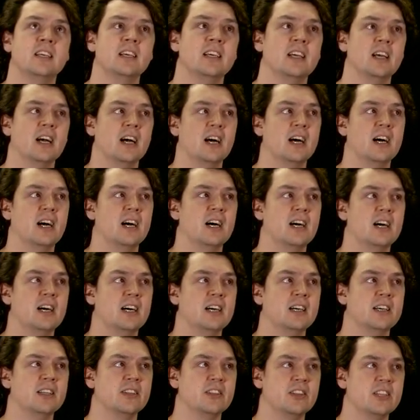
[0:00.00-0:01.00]

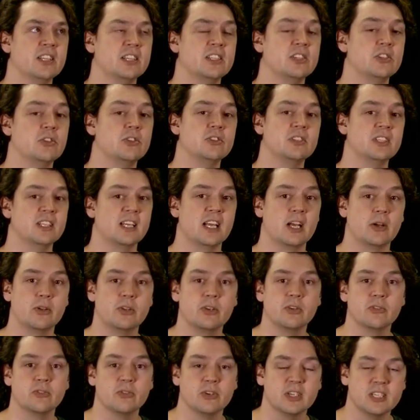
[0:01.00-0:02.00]
using our
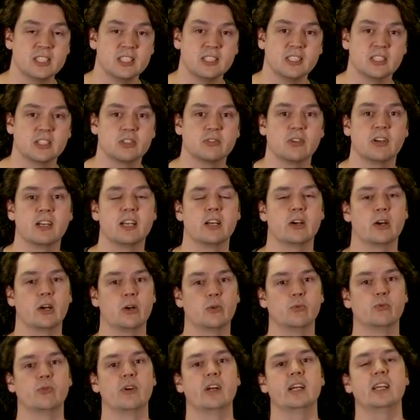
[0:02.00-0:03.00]
heuristics, right, our
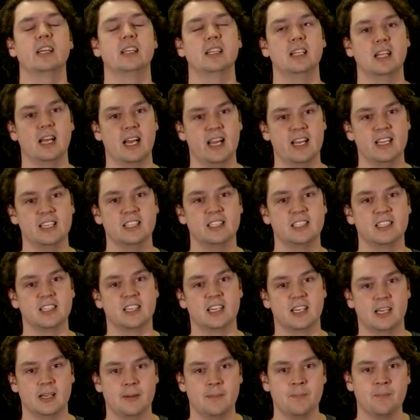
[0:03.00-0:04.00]
regular
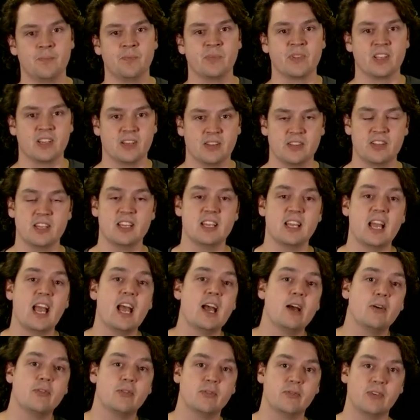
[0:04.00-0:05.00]
A-star, the
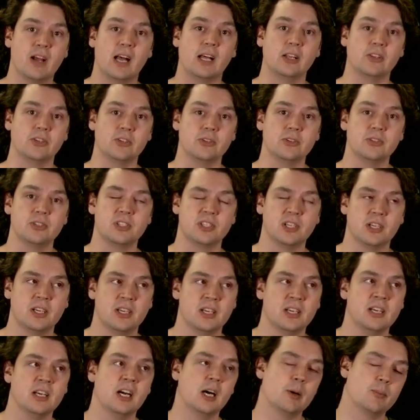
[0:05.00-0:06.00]
F values
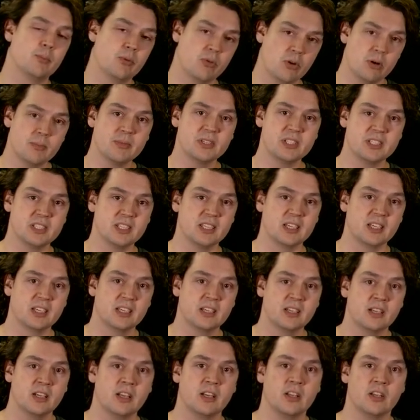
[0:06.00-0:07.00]
are promising
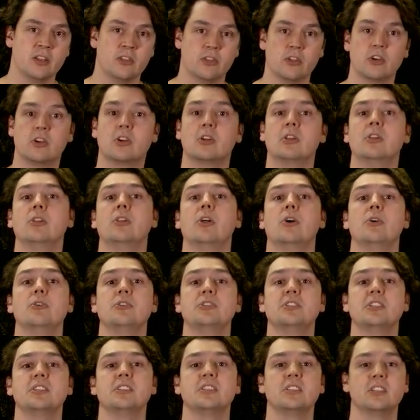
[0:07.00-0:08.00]
the
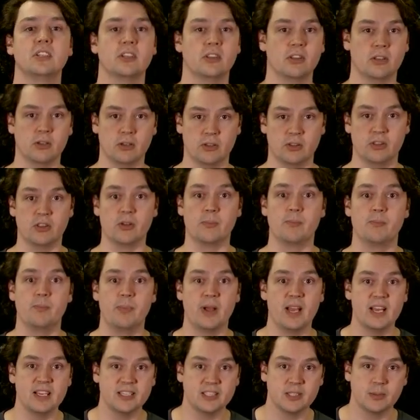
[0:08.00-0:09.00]
closest, the
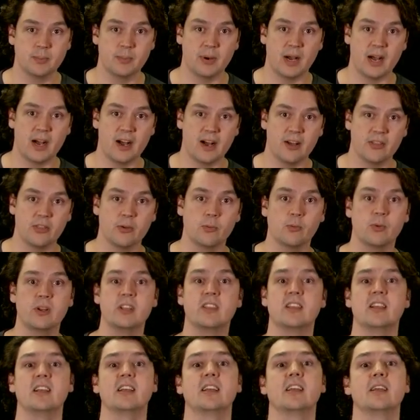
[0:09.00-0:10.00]
best path that we
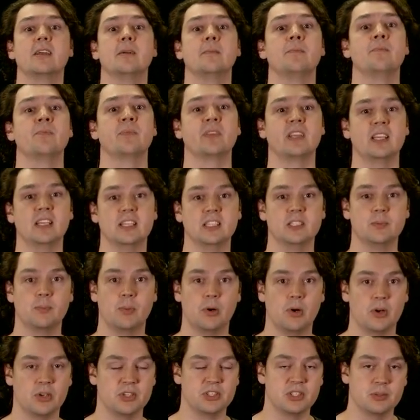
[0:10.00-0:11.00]
think is
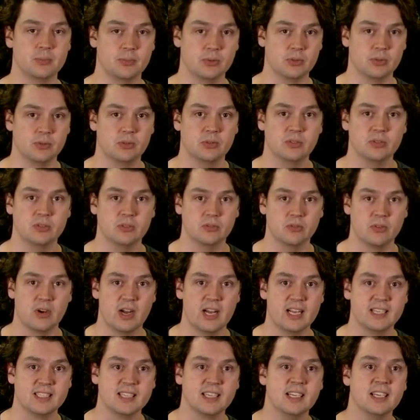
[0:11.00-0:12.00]
possible,
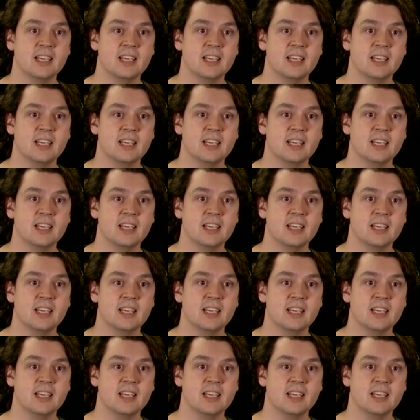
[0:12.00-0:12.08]
right?